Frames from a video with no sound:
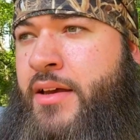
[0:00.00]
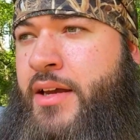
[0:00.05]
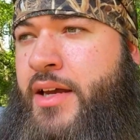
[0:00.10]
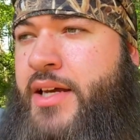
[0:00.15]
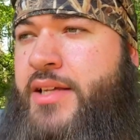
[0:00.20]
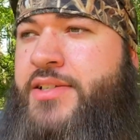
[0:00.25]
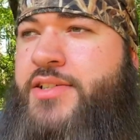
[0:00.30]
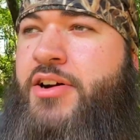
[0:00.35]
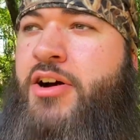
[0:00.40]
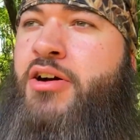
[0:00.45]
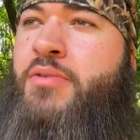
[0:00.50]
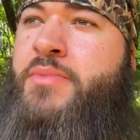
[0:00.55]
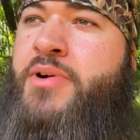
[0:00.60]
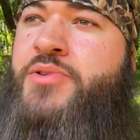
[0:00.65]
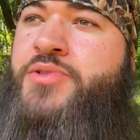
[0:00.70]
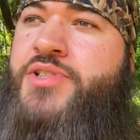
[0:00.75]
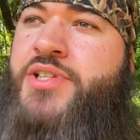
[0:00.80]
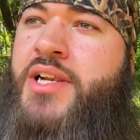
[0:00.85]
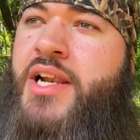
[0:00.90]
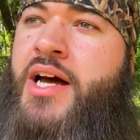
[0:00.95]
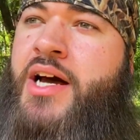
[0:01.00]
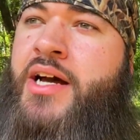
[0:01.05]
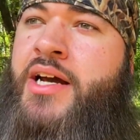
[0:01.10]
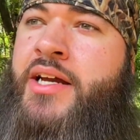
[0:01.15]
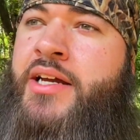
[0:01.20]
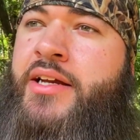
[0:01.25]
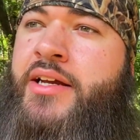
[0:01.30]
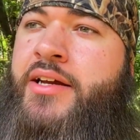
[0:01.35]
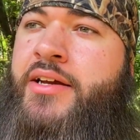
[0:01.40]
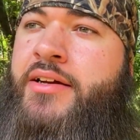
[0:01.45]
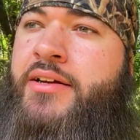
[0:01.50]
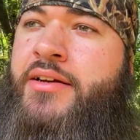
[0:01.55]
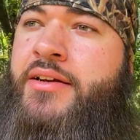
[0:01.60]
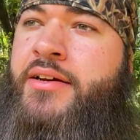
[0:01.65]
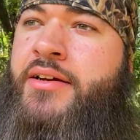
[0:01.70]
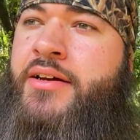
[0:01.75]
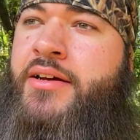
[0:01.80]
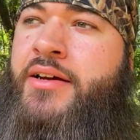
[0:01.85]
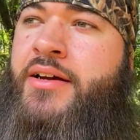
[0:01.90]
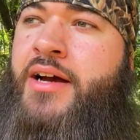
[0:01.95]
it's almost like
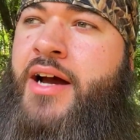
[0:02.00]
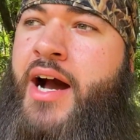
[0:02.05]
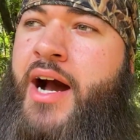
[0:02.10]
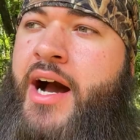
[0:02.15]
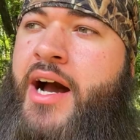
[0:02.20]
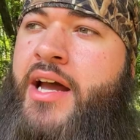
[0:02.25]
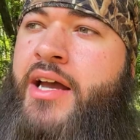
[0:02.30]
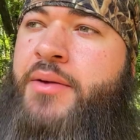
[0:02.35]
I